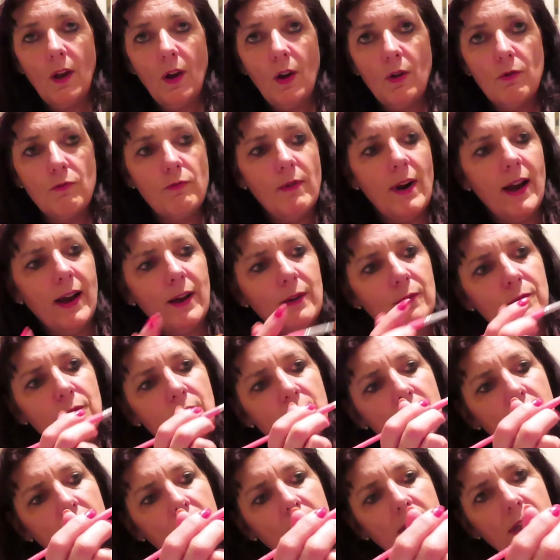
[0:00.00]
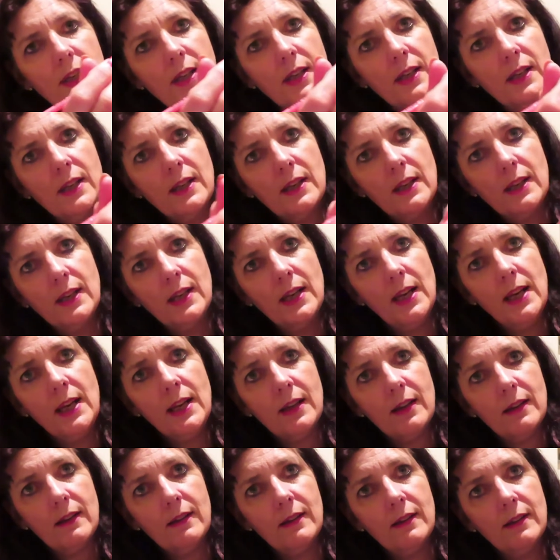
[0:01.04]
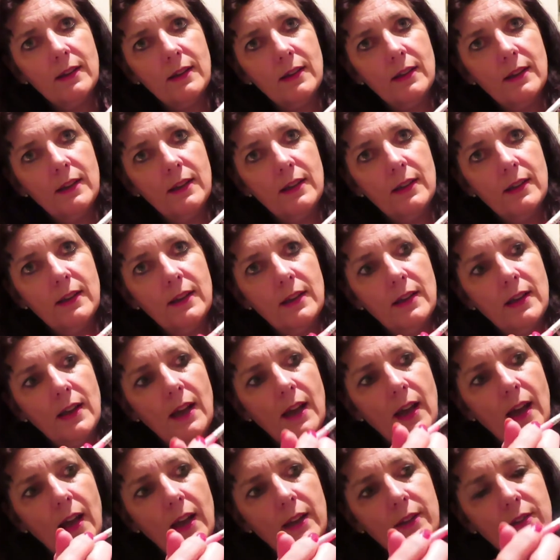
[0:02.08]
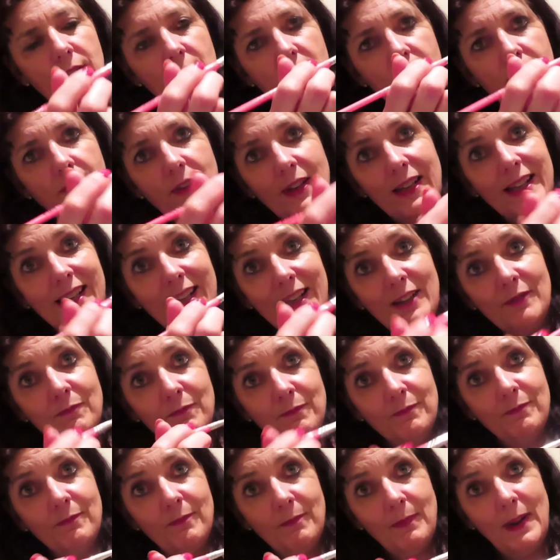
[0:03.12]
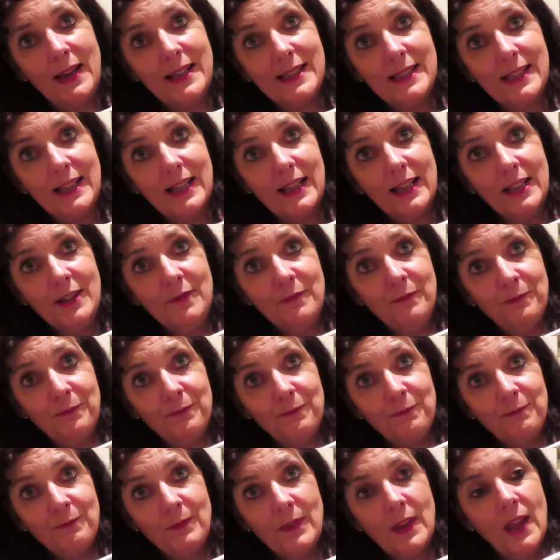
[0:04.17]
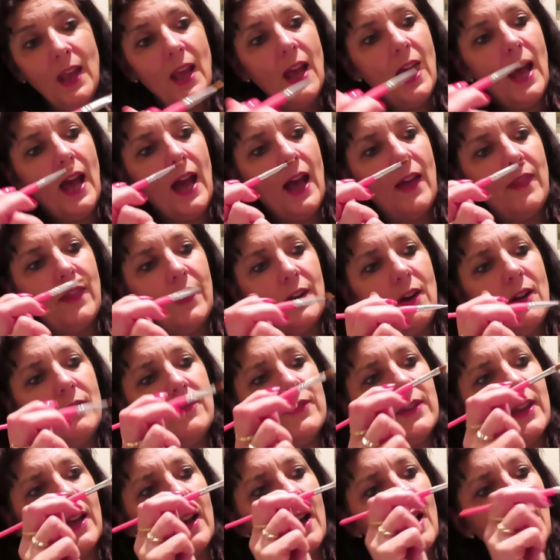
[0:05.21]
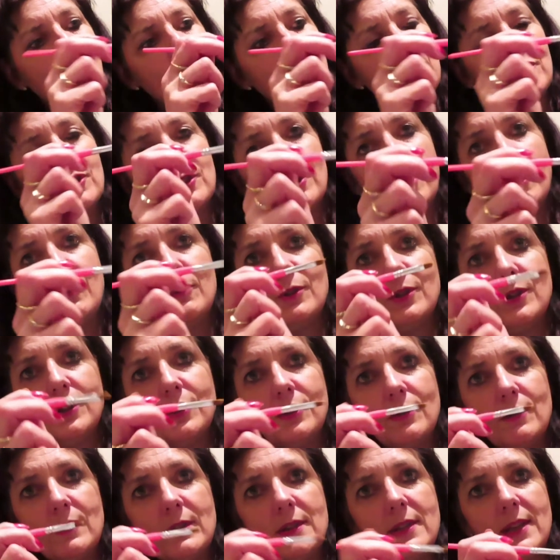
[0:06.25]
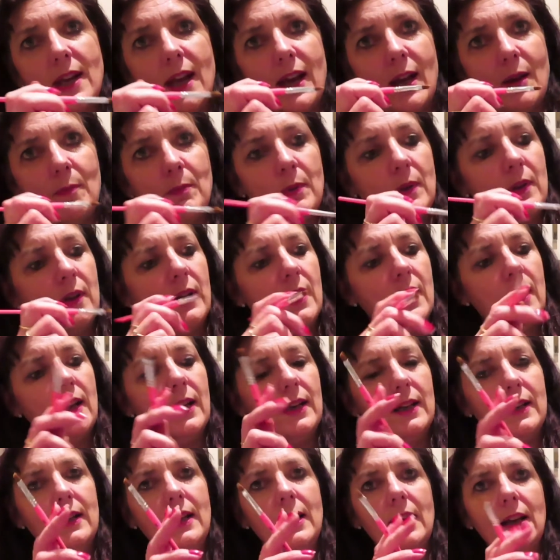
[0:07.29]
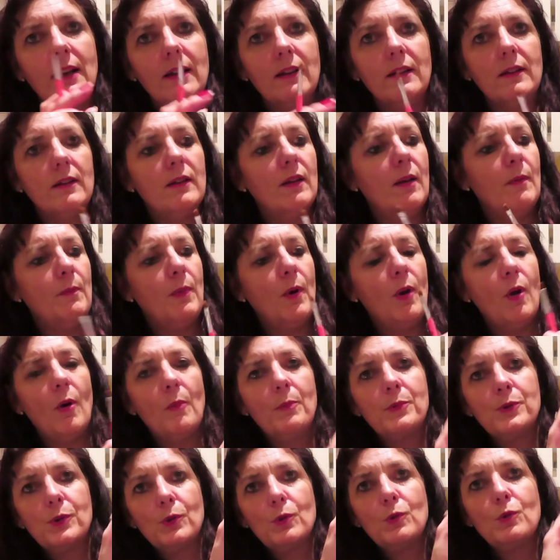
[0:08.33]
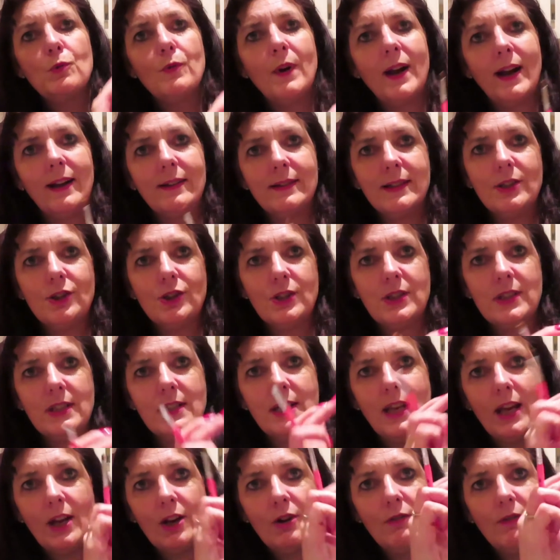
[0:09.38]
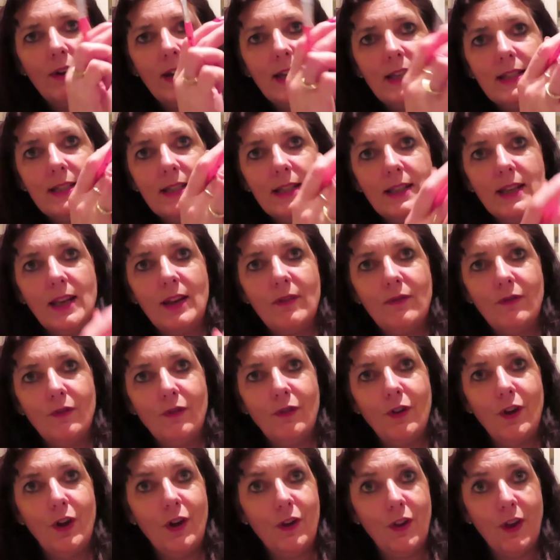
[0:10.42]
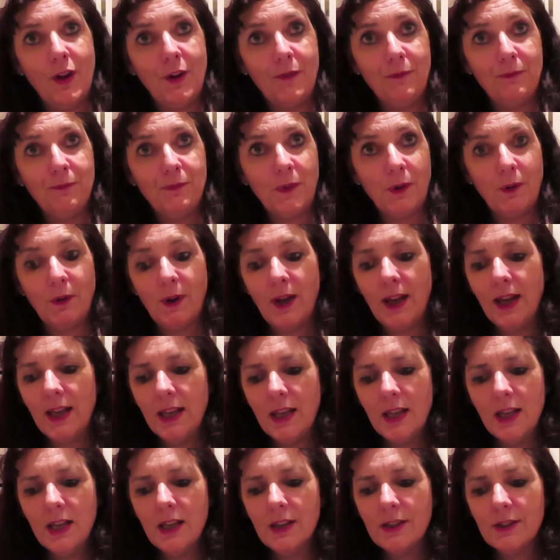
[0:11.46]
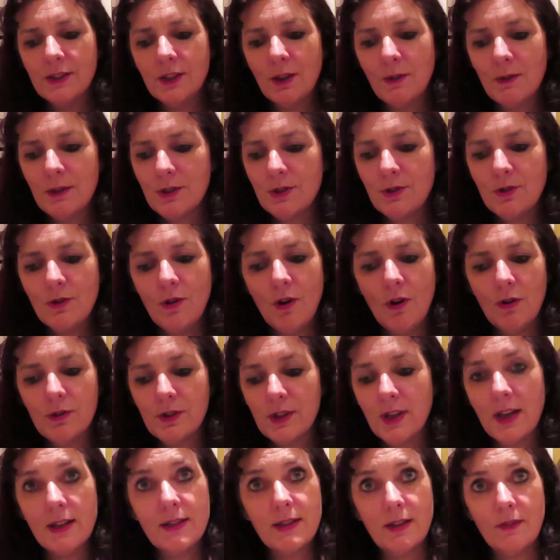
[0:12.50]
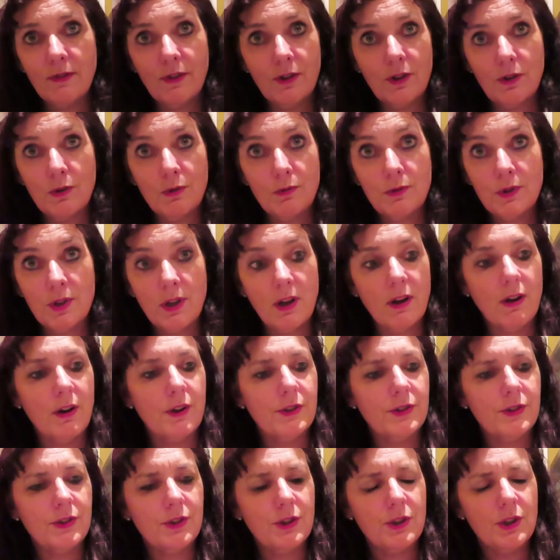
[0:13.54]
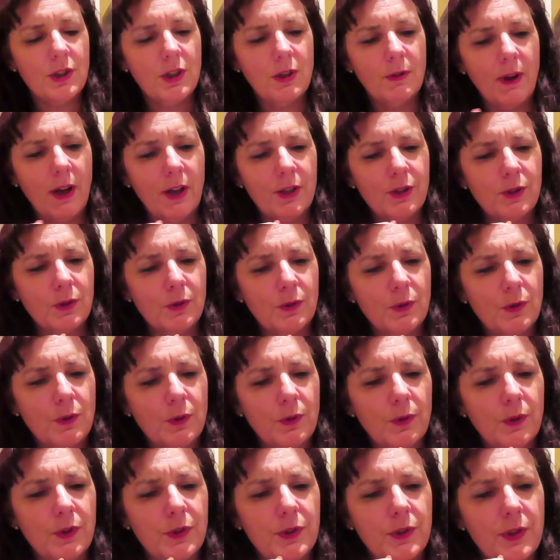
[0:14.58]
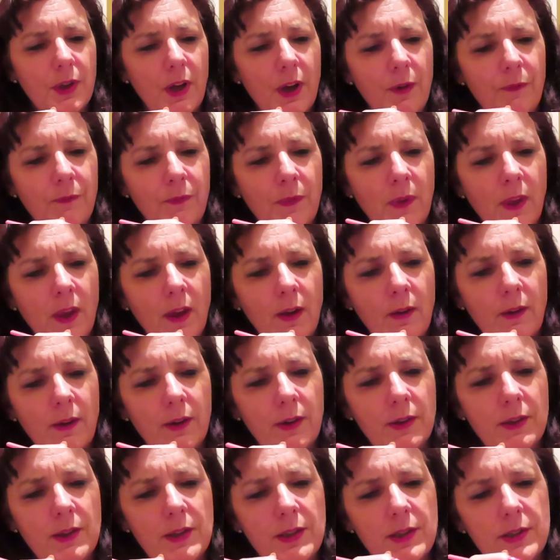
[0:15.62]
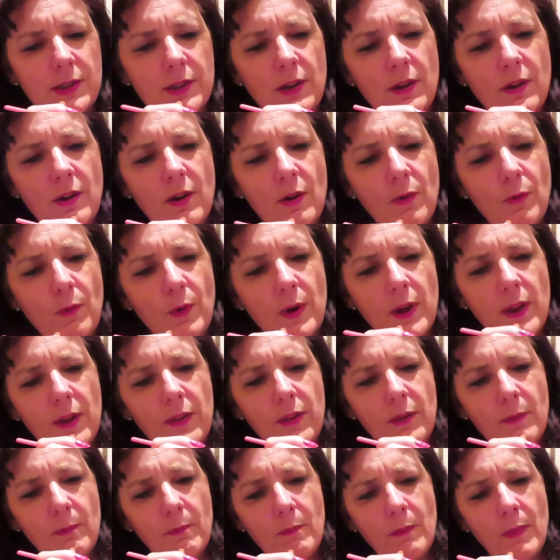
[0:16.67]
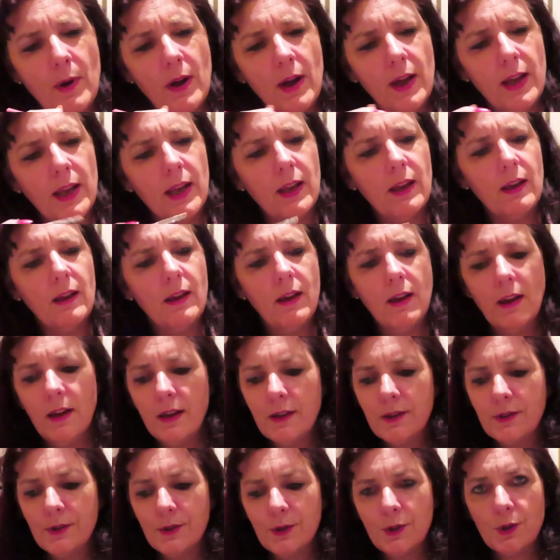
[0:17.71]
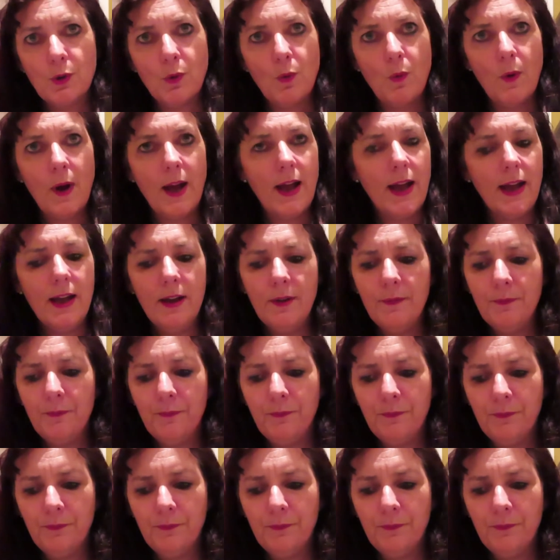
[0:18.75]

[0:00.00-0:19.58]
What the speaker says: around Nick and fill it in basically, and then after that I'm just going to dab little blobs all around it just to decorate it even further. Okay, so it's not a difficult task to do at all. So I'm going to start with my square.